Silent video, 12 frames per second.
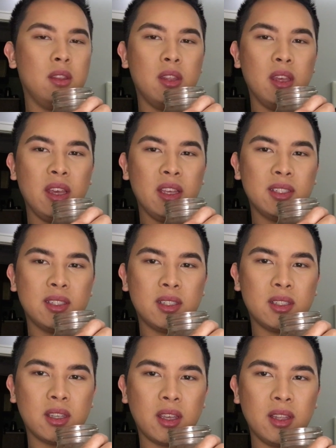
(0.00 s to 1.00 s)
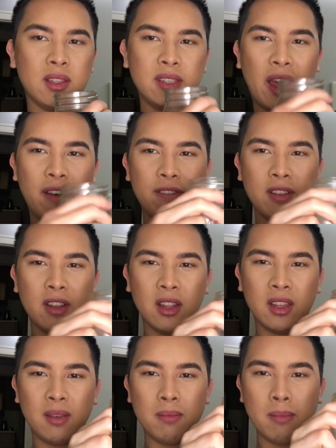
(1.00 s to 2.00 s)
this can
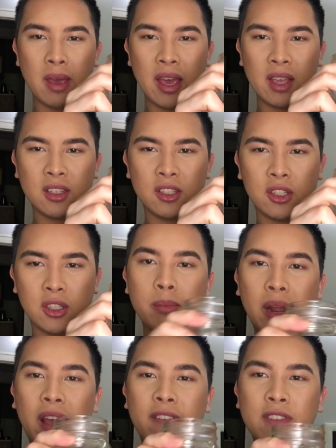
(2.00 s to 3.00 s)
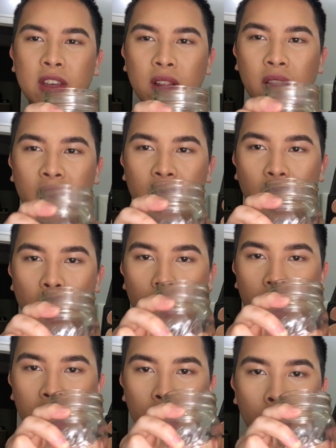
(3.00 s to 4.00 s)
definitely match, but I feel like I
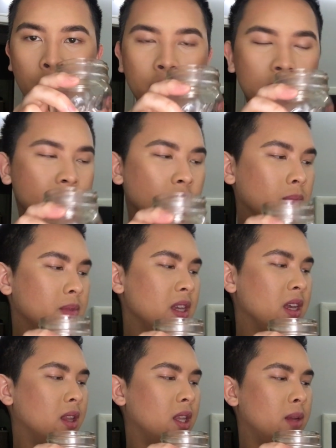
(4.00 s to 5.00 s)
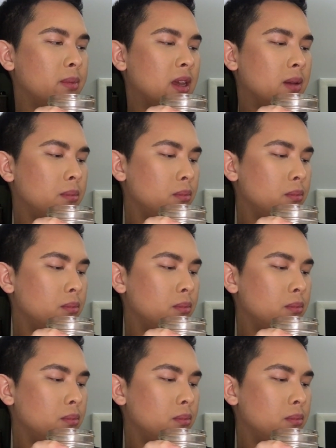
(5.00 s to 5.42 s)
wanna go for something a little bit